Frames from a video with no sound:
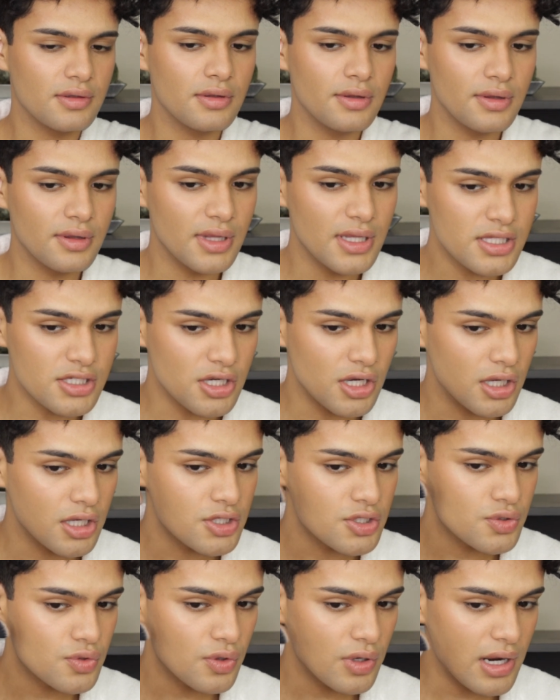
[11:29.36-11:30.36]
This
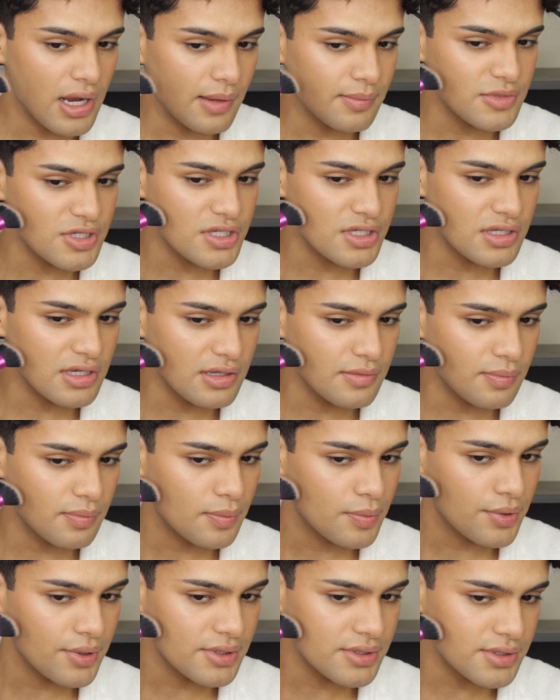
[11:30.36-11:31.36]
contour, I'm just gonna
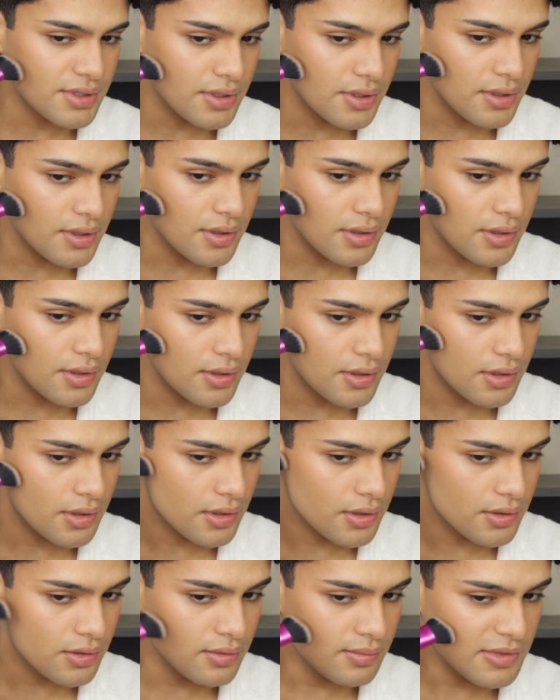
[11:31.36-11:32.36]
place it
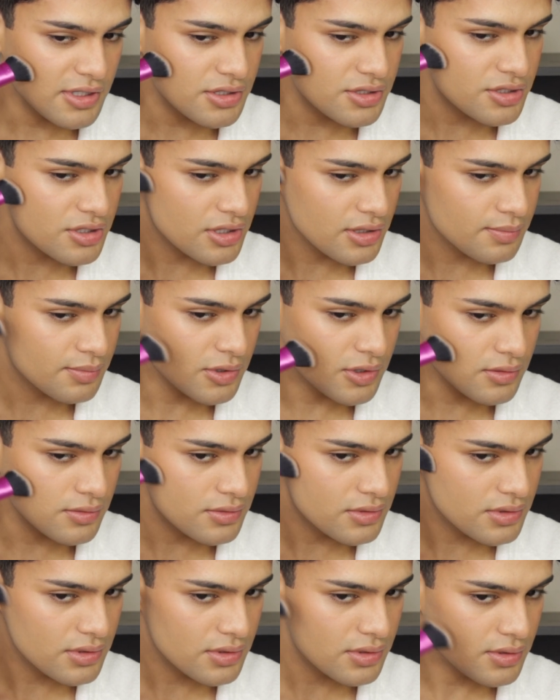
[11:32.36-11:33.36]
under my
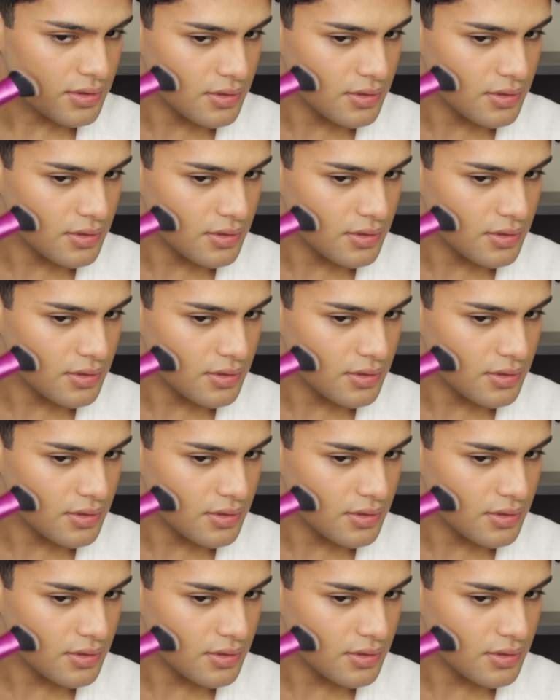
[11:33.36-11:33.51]
cheekbones.